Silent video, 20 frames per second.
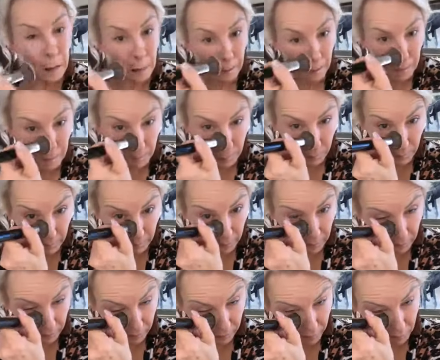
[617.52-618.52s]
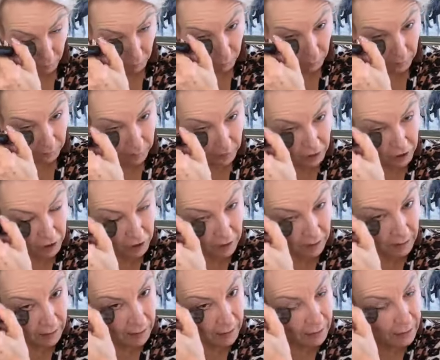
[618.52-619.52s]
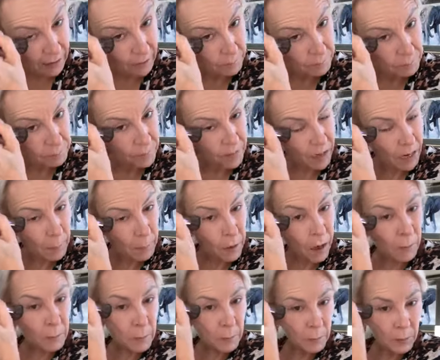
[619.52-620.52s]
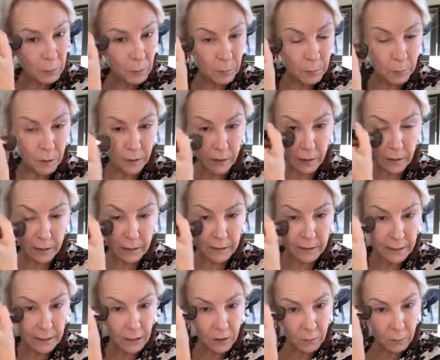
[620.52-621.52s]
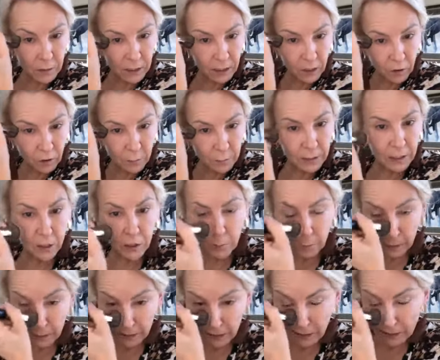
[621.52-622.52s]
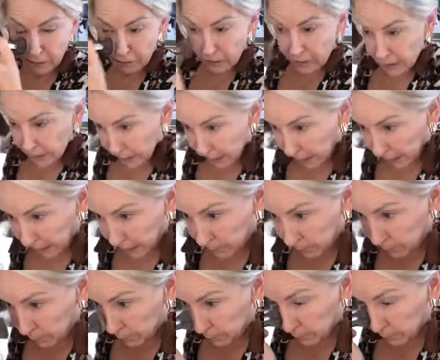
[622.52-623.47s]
Ah, and if I go to a function, I probably will put the concealer what I normally do, but just for today,